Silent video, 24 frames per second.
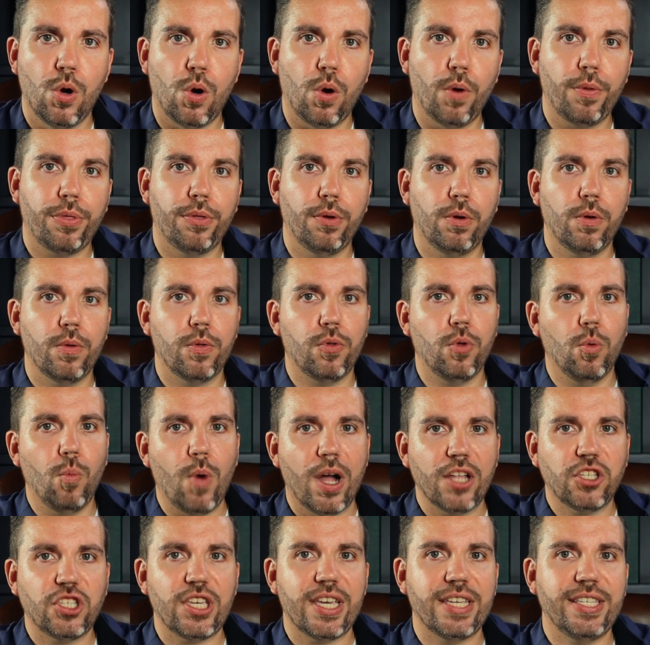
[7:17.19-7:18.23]
Although the
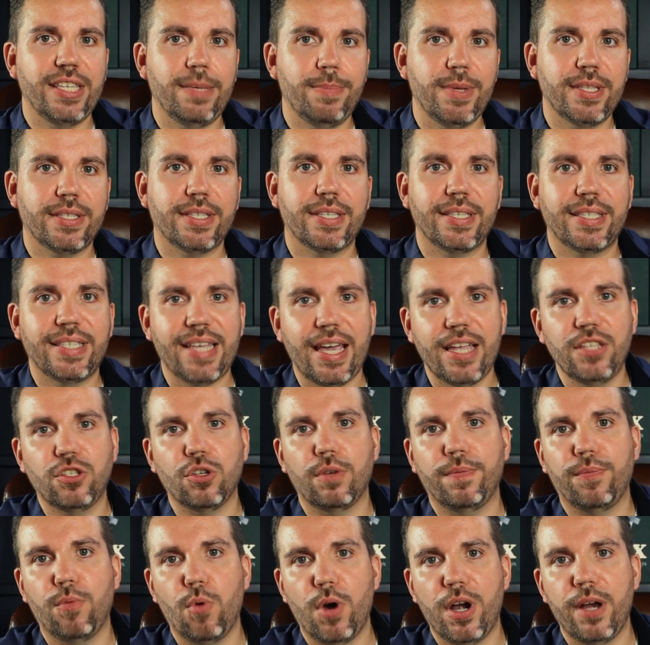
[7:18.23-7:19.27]
watch exhibits signs
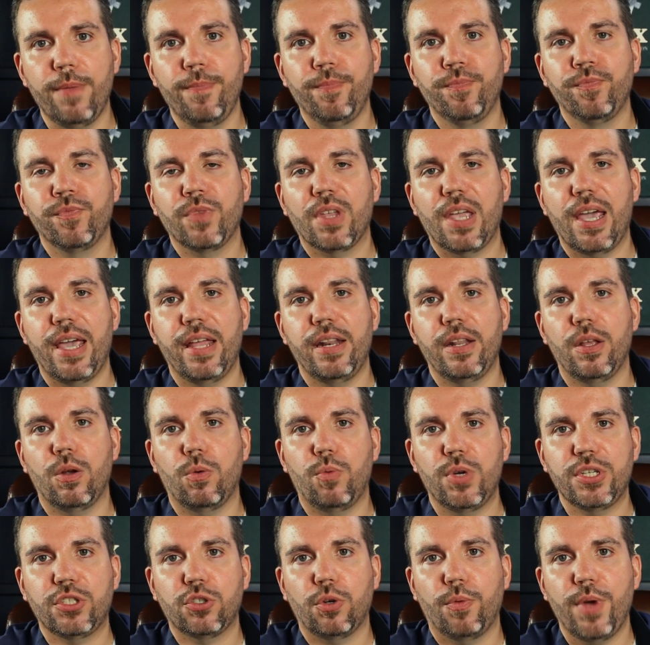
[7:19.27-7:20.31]
of wear and
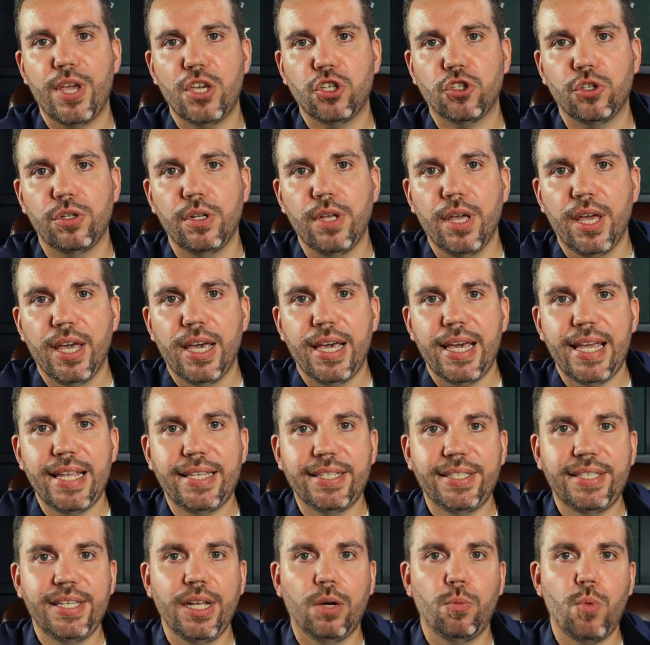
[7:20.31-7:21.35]
restoration, it
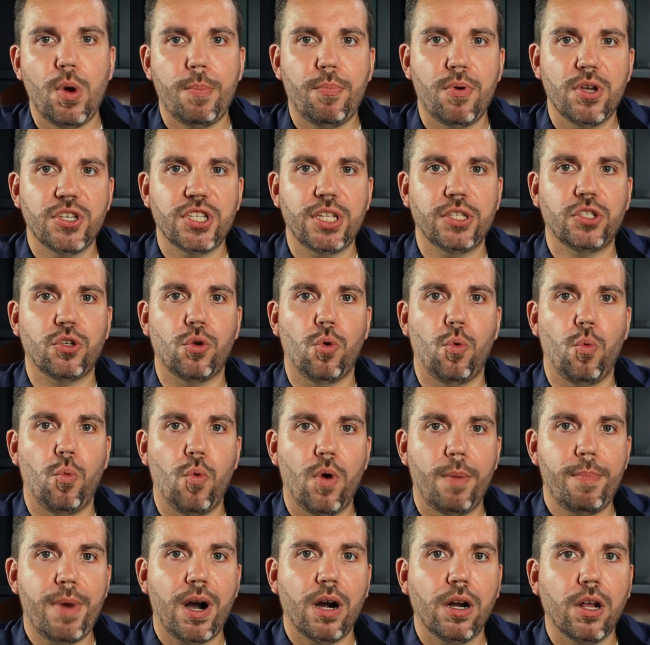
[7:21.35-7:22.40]
still represents a
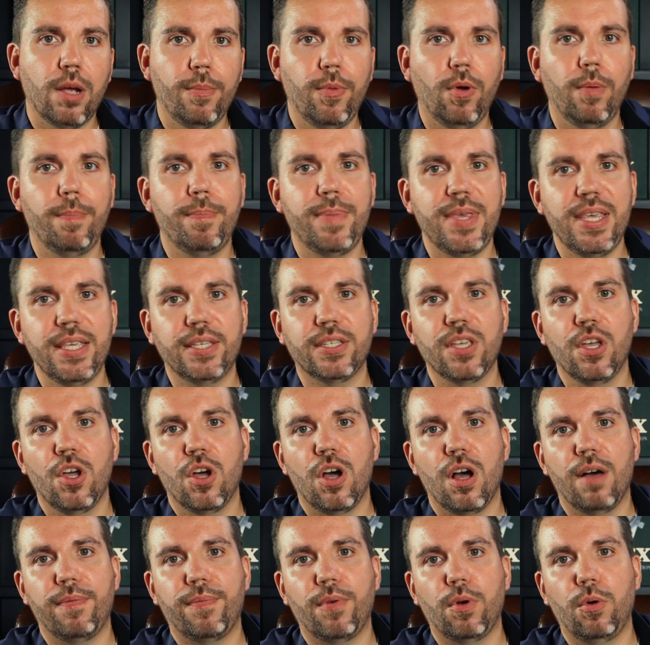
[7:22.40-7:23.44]
remarkable piece
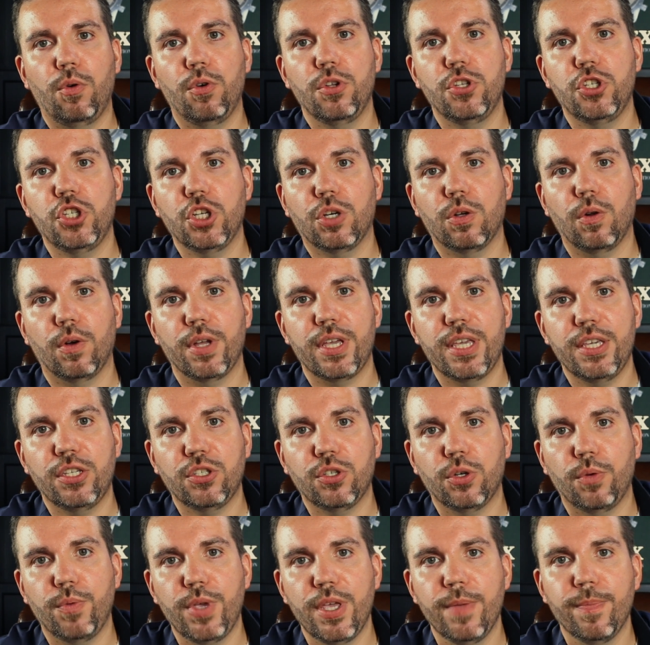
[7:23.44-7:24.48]
of horological
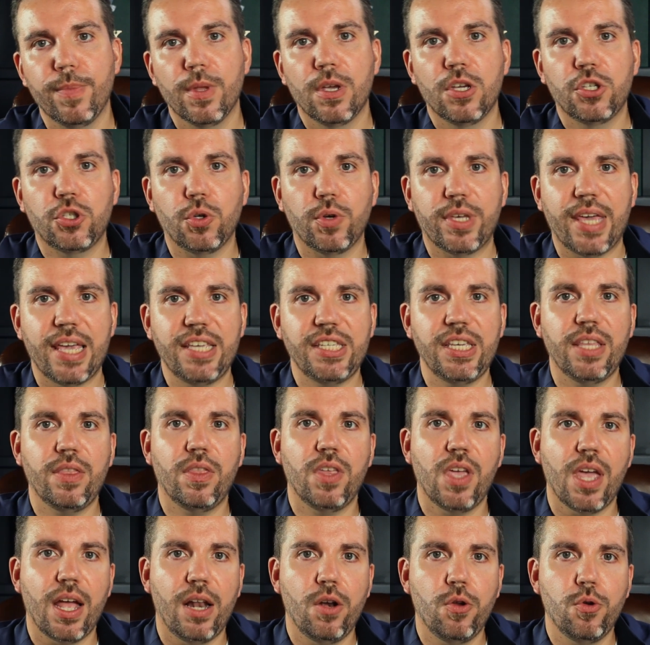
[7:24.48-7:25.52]
history, showcasing
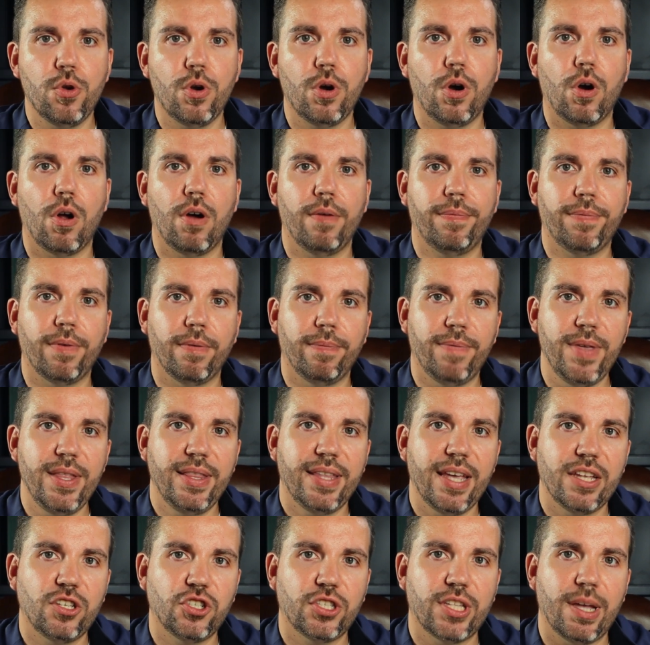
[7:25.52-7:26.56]
the allure of
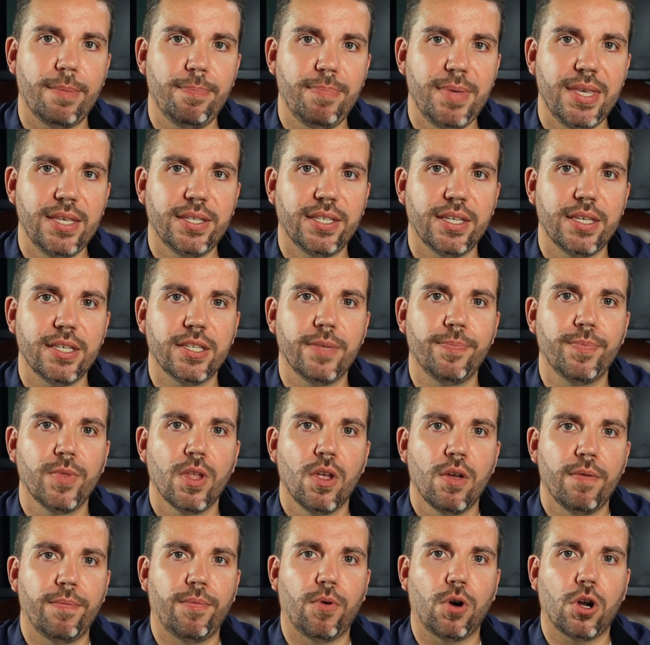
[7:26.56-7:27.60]
vintage timepieces
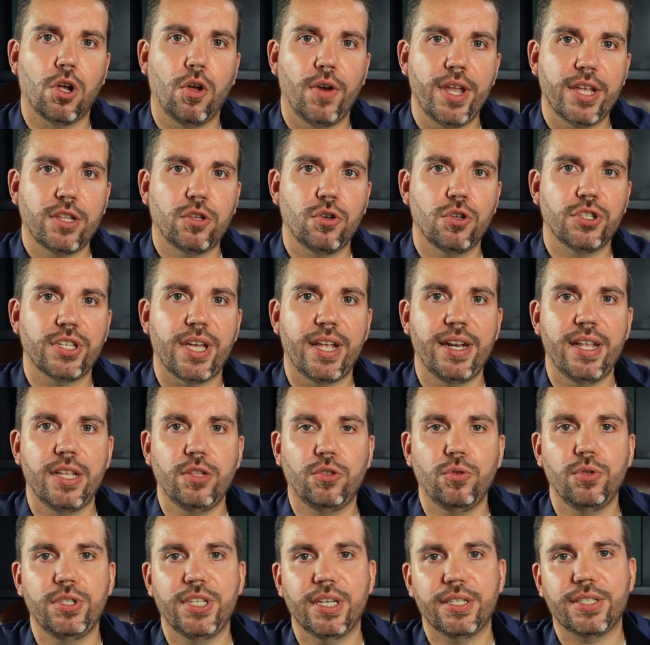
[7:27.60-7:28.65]
for collectors and
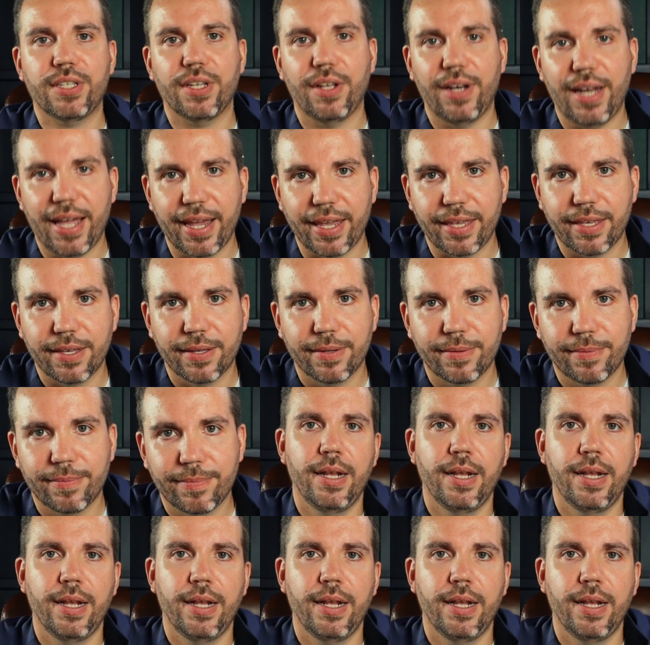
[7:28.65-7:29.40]
enthusiasts alike.